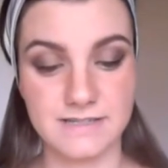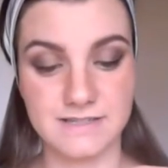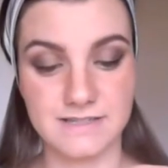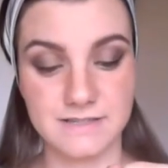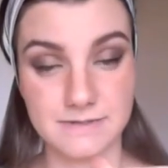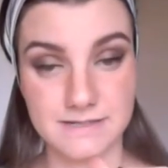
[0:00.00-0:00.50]

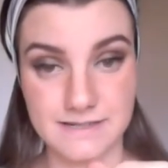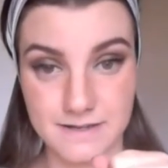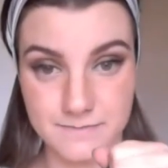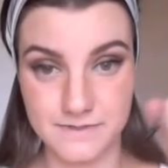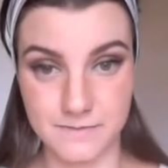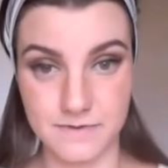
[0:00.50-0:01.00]
this one
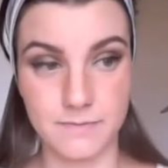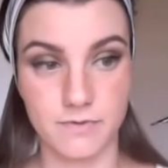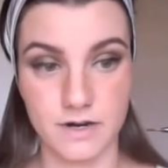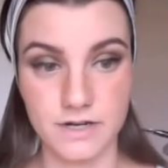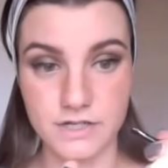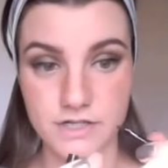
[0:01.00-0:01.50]
comes with a
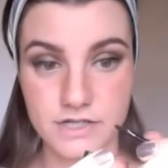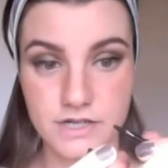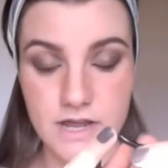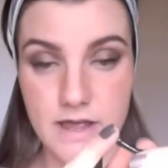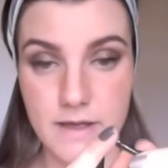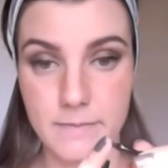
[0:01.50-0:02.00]
brush,
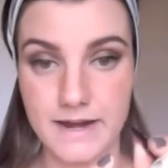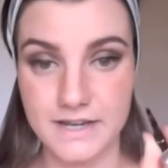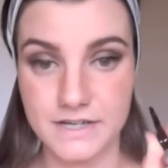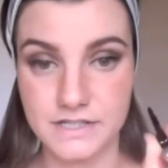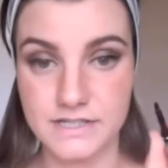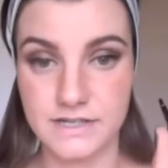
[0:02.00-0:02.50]
but I
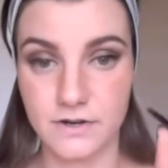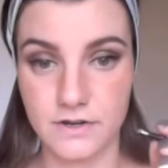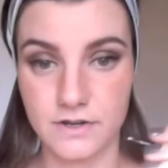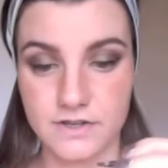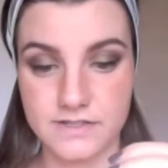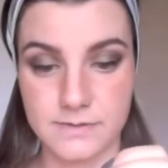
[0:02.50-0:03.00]
actually did
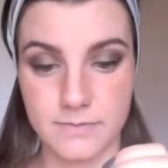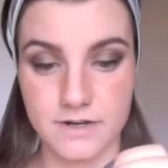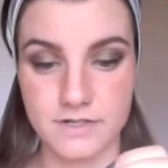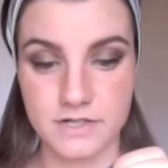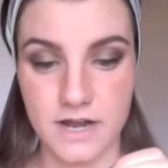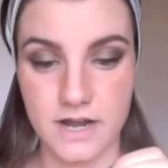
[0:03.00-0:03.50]
not use the brush.